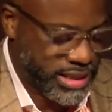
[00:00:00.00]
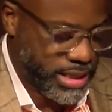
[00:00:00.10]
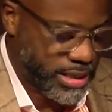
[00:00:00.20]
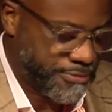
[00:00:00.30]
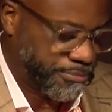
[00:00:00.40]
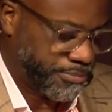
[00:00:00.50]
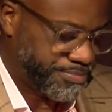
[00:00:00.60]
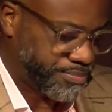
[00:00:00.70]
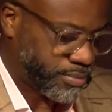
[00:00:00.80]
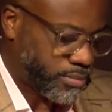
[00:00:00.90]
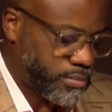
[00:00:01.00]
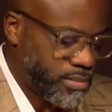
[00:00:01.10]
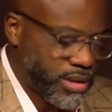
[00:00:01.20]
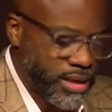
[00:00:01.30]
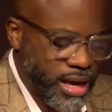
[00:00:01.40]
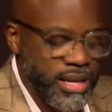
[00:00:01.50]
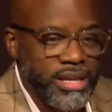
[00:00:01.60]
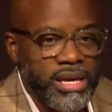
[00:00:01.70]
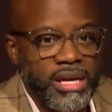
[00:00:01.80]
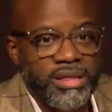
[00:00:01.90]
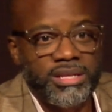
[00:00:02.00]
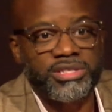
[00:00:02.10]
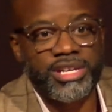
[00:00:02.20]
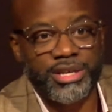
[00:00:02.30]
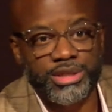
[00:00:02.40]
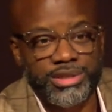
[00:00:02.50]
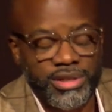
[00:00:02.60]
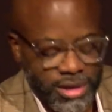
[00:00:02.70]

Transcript: T. And this, here's